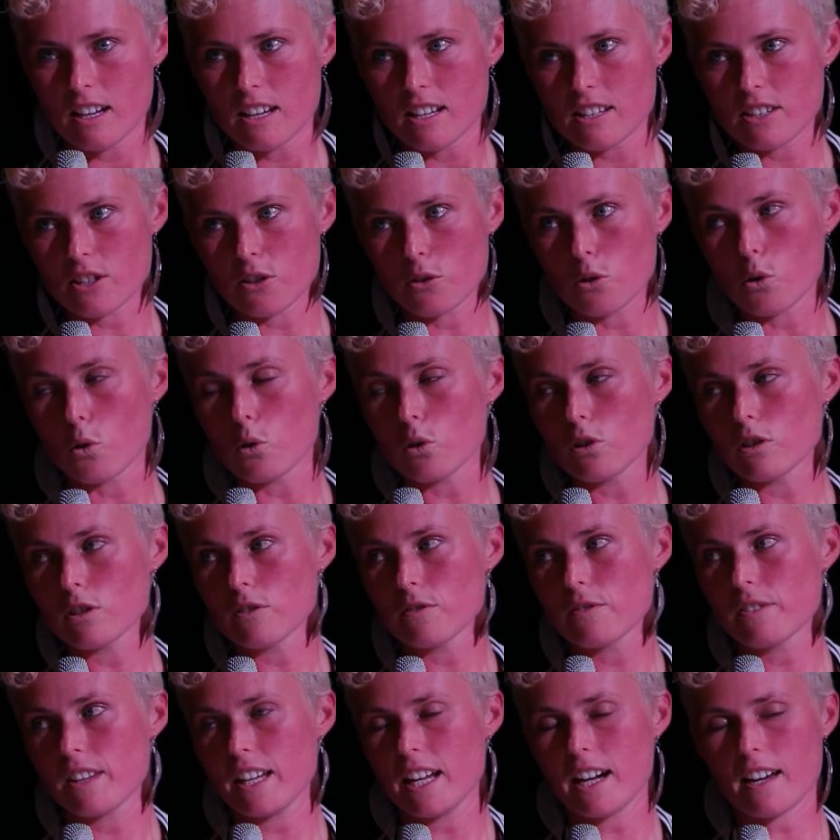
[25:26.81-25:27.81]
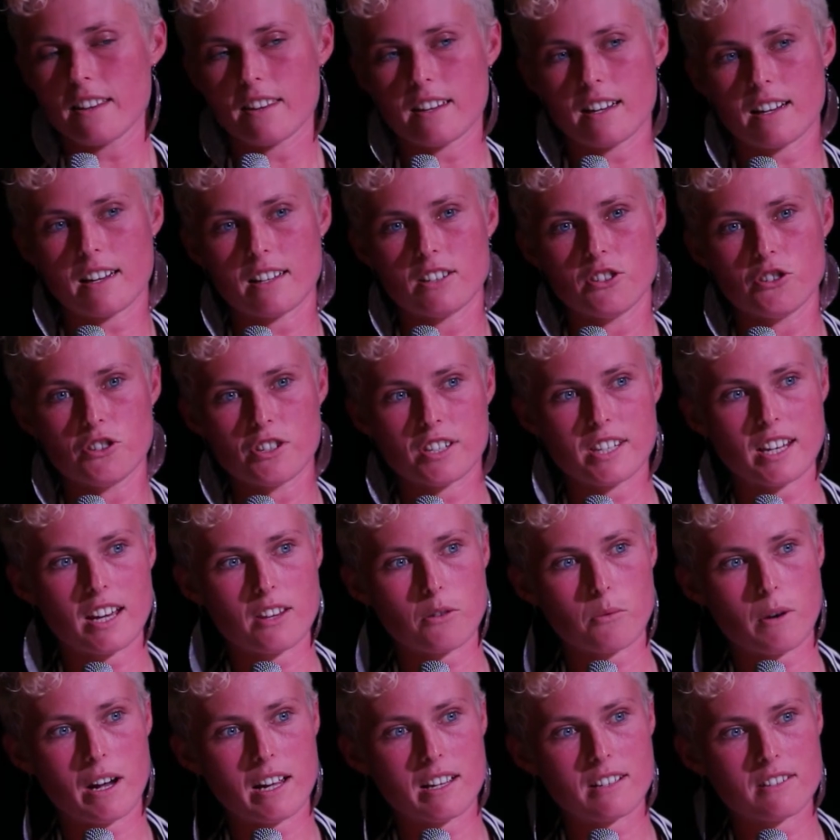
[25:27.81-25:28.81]
So all of the other New
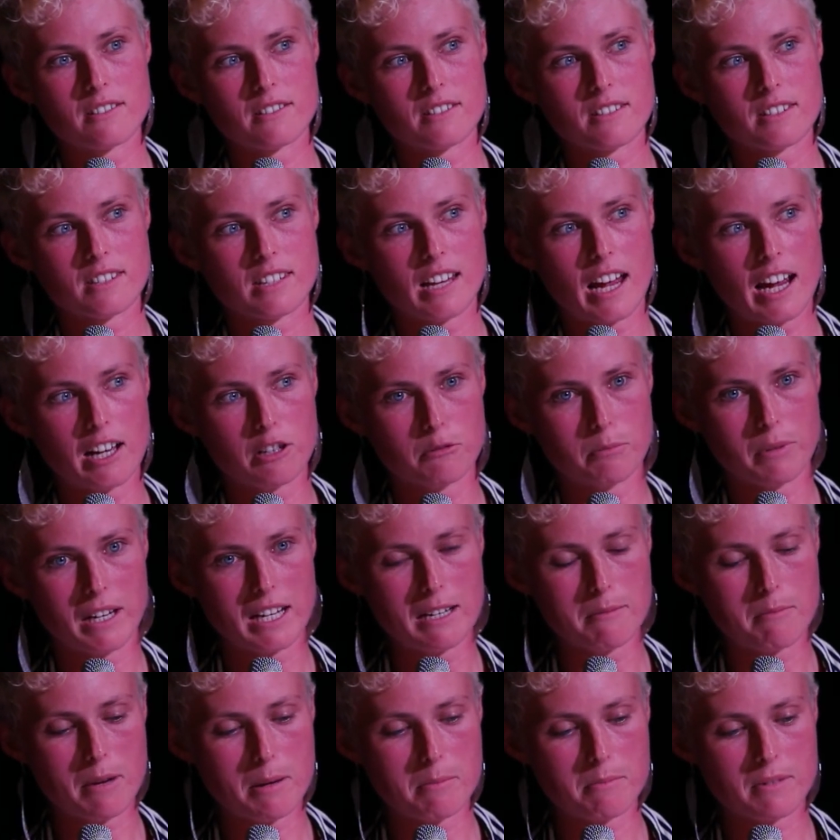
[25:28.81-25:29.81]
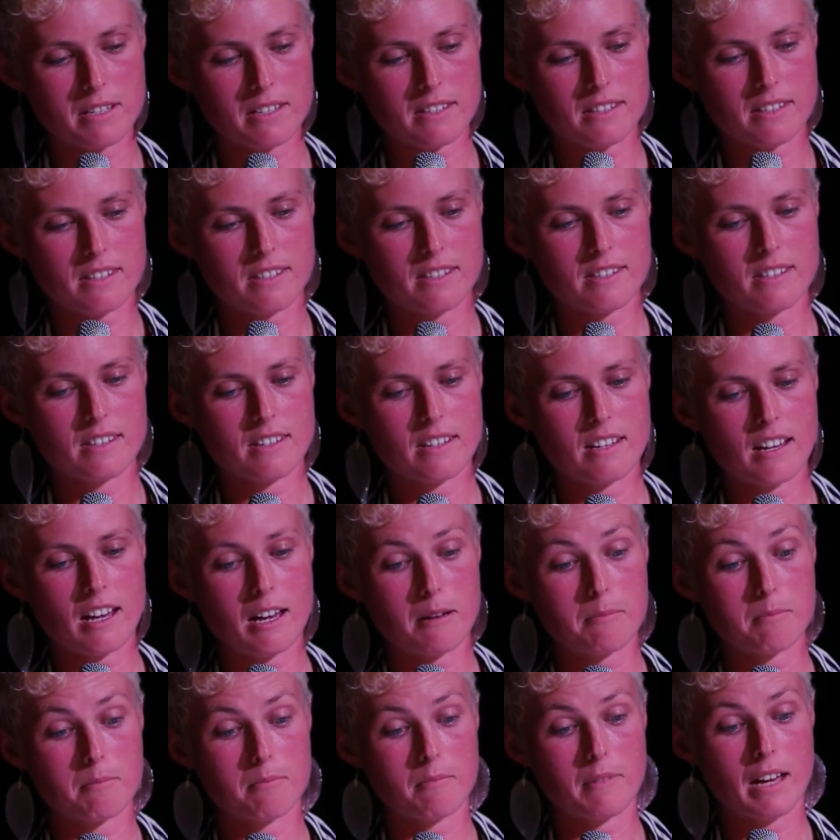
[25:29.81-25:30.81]
South Wales ALP members
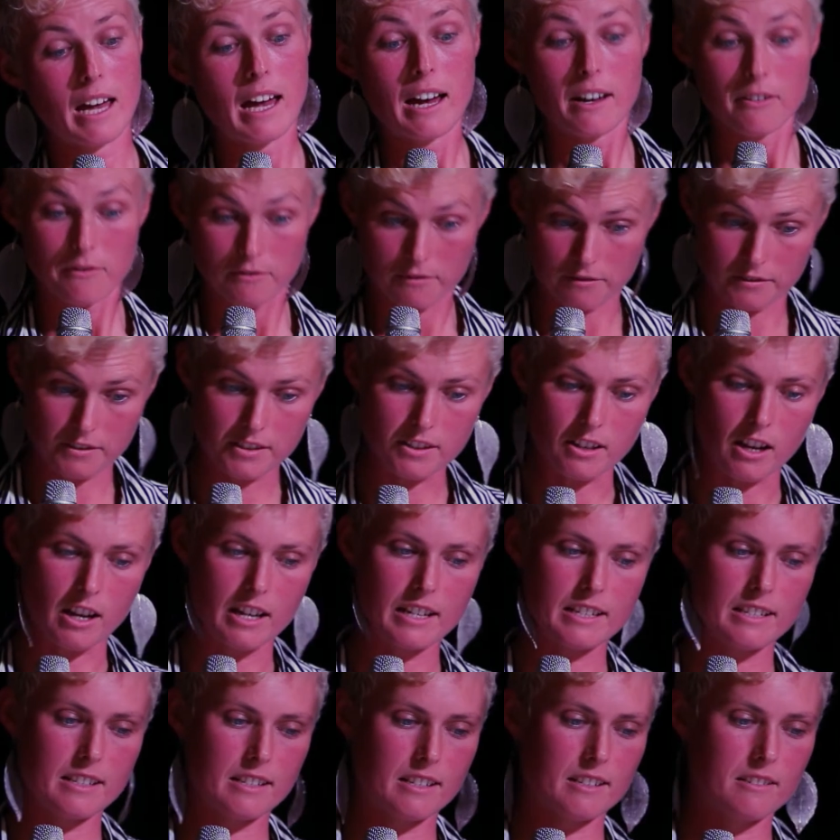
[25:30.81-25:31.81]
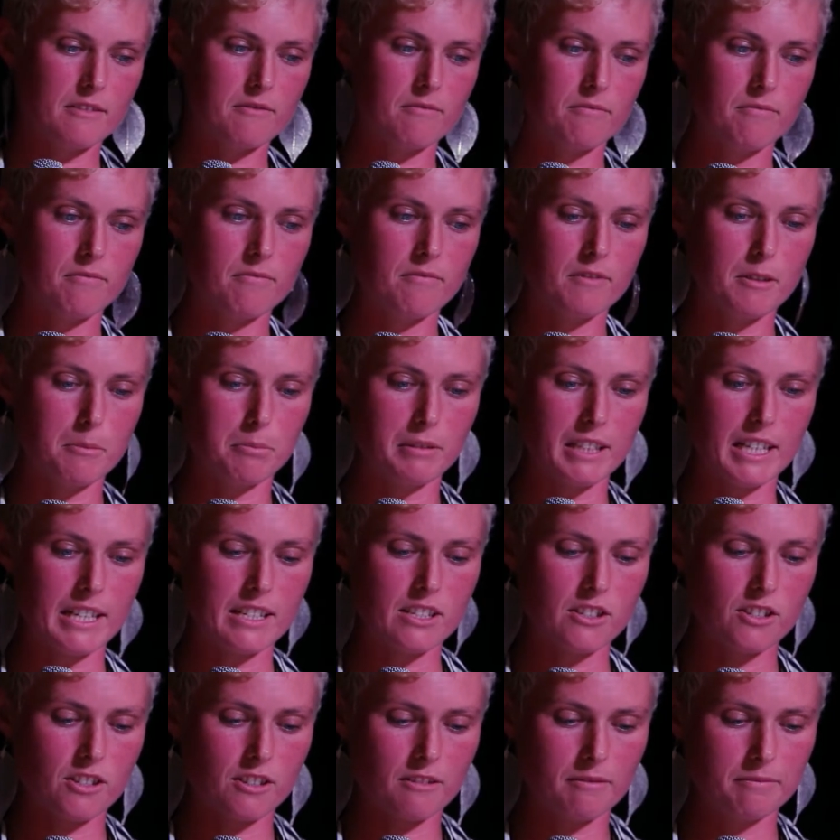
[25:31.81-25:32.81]
have signed the
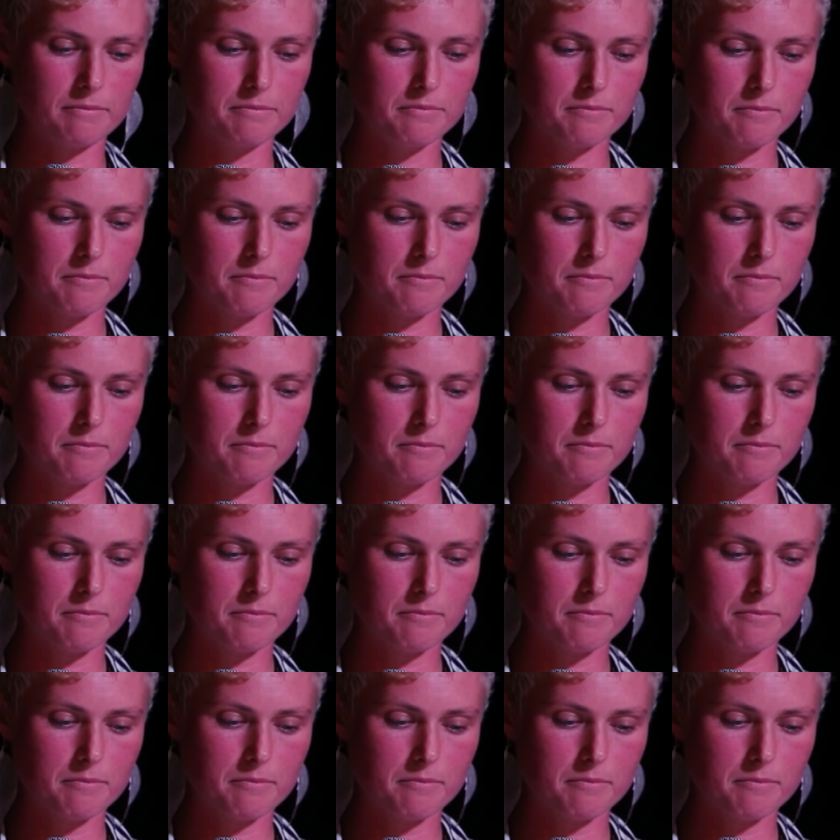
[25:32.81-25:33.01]
pledge.